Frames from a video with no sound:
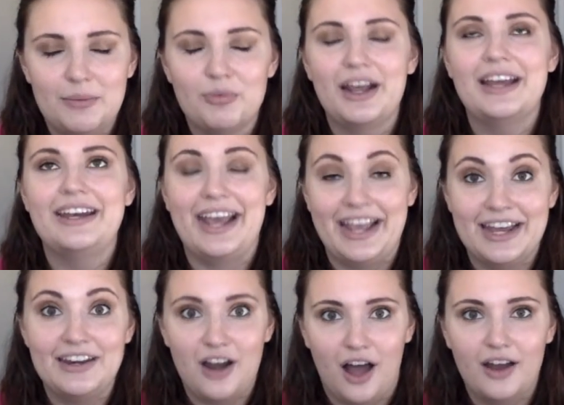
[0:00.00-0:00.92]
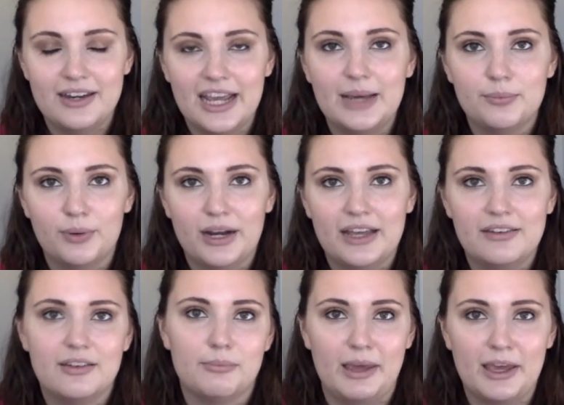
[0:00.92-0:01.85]
brand and non-name
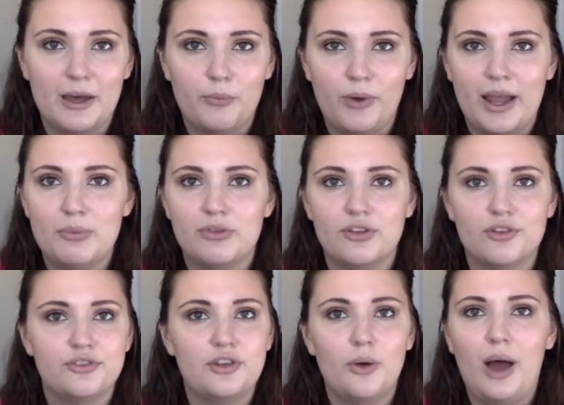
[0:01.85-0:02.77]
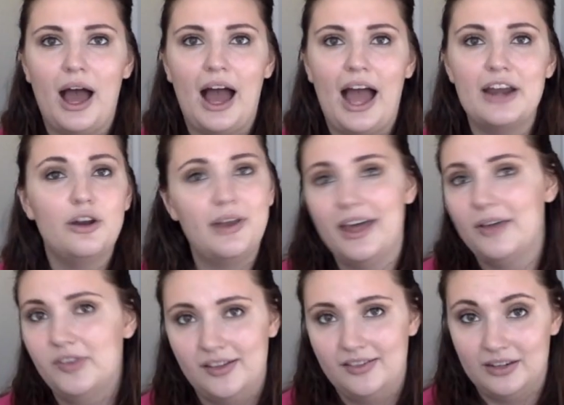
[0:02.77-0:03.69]
brand makeup wipes. So I don't
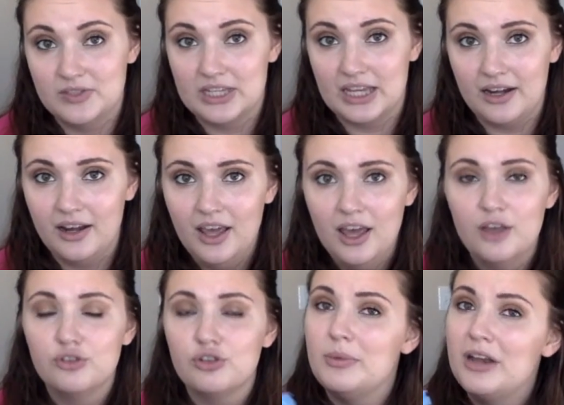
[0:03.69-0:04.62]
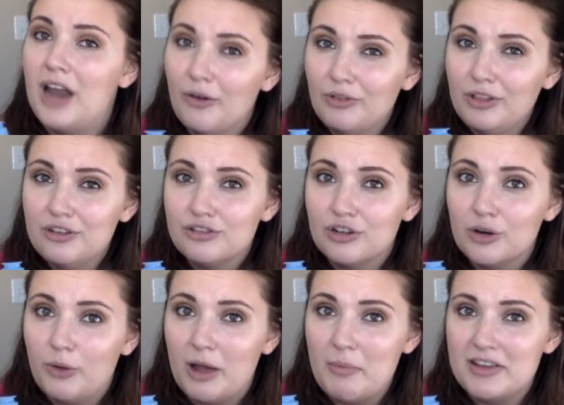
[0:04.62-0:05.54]
have sensitive skin. So I'm not really
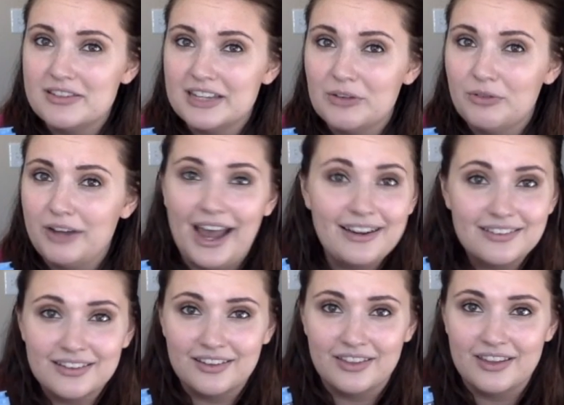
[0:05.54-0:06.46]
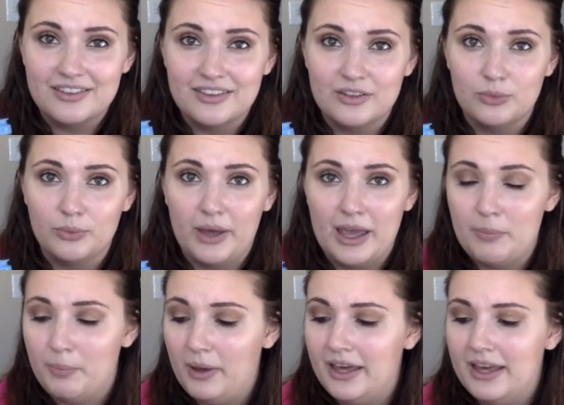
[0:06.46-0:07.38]
sure why my skin reacted to this way,
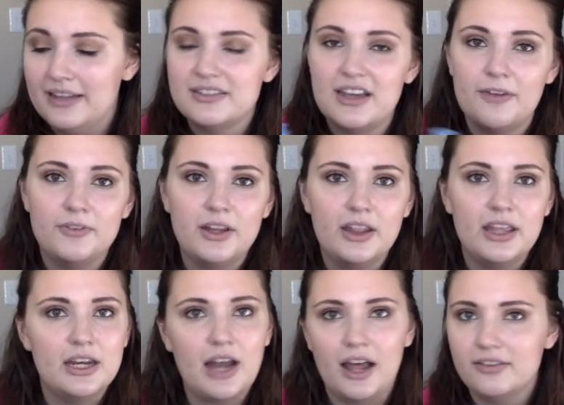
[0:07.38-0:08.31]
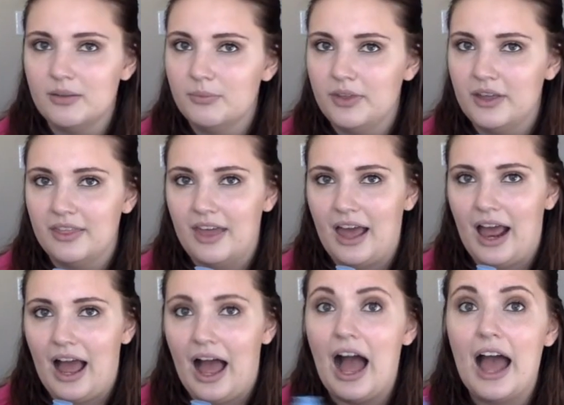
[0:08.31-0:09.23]
but it's definitely not something that
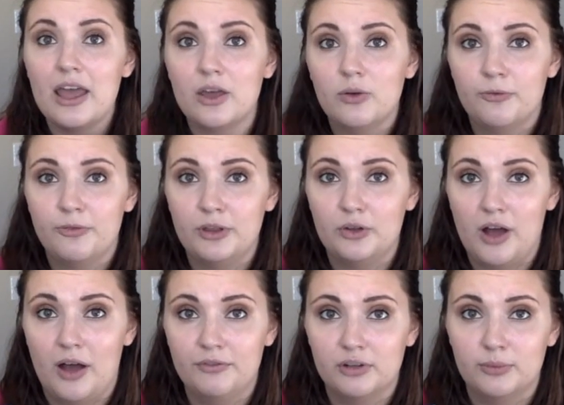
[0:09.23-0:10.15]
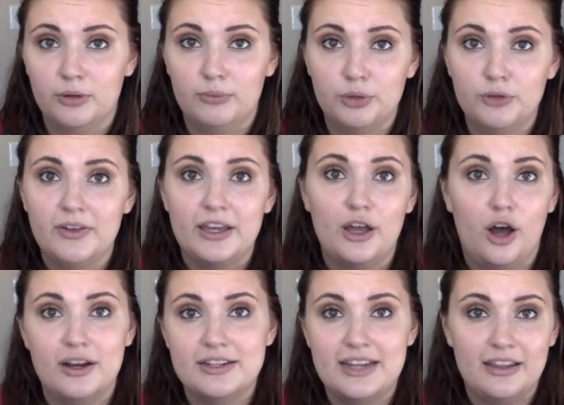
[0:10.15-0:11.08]
I feel comfortable moving forward